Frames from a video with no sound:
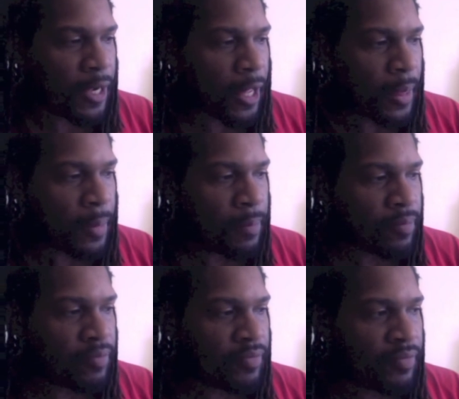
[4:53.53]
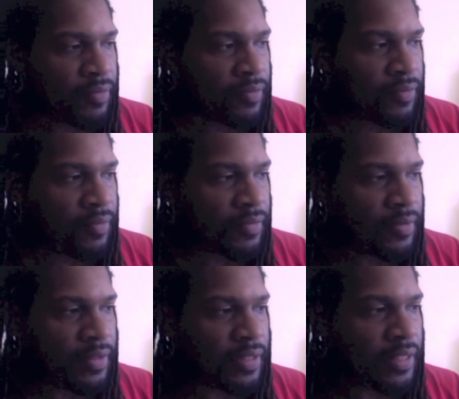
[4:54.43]

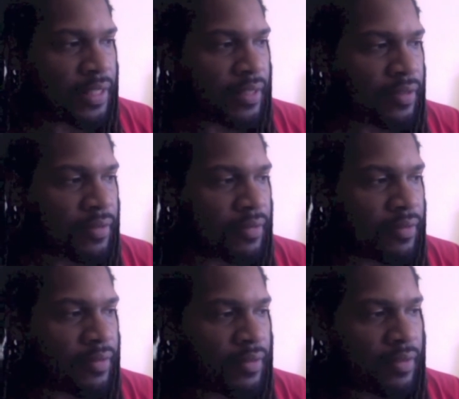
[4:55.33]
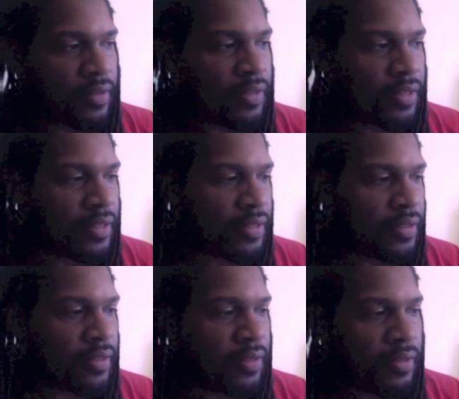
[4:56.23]

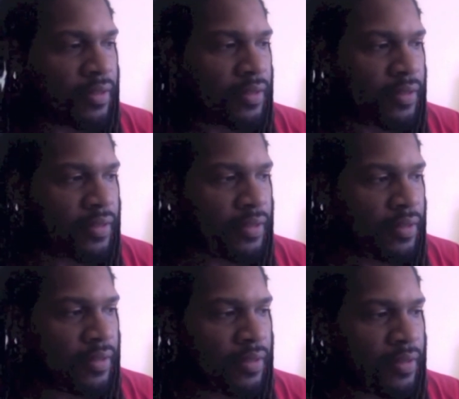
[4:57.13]
Nobody speaks.